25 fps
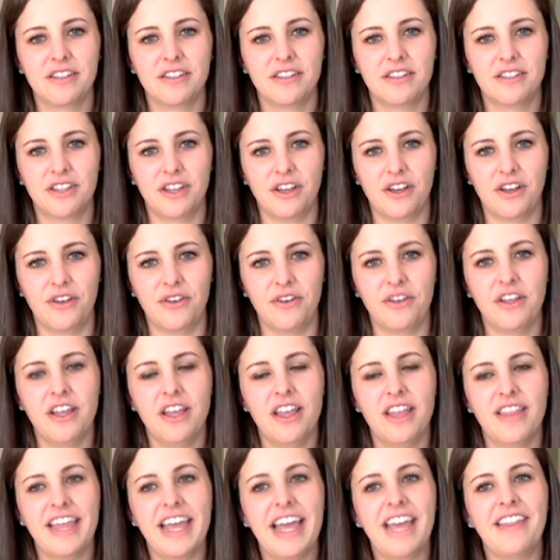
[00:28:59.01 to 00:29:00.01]
So
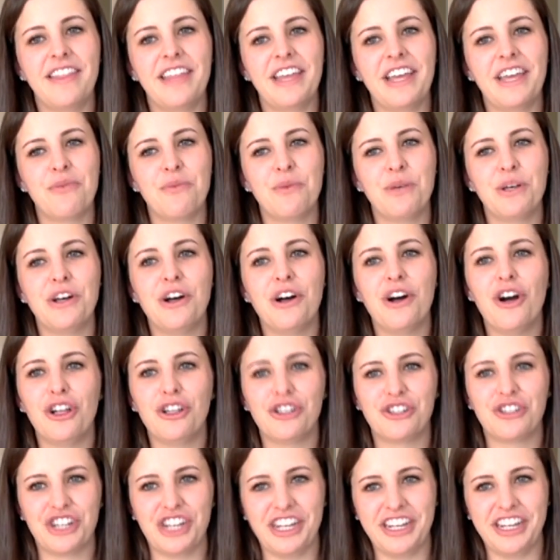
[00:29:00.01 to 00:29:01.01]
that that will
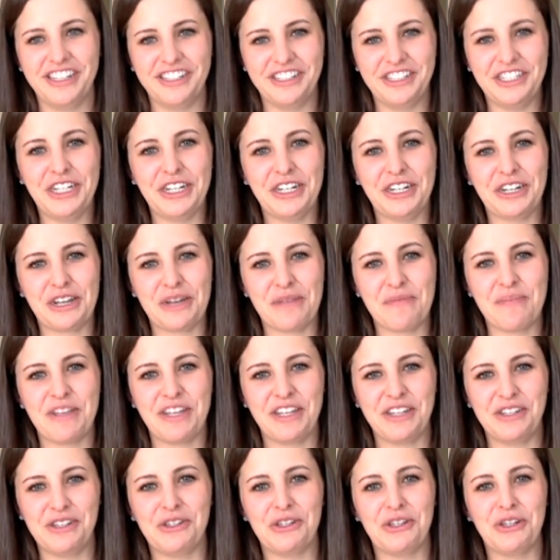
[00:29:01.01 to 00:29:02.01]
all change here coming
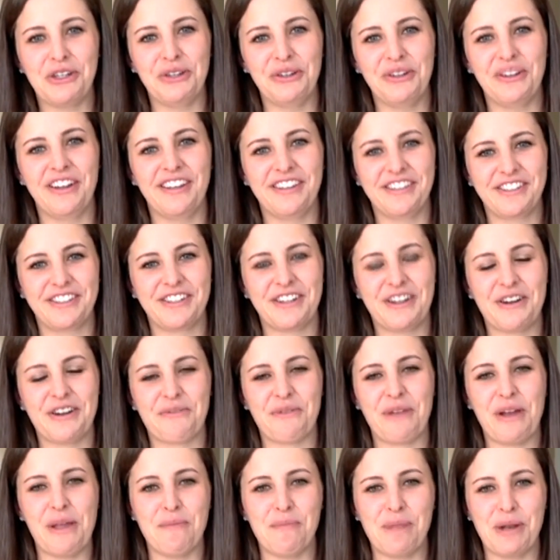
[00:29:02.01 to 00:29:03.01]
in June. I'll start
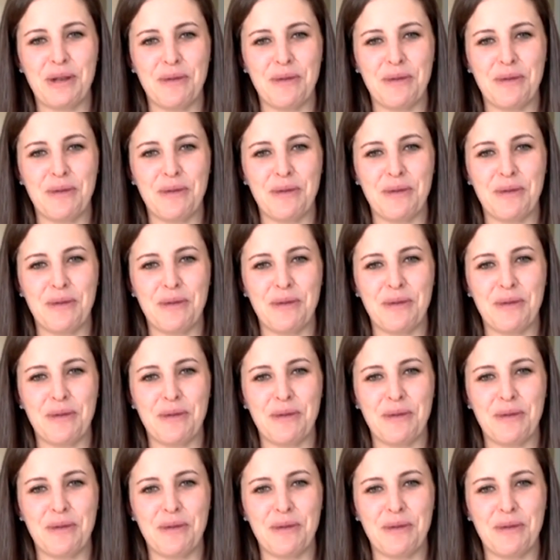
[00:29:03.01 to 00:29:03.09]
ramping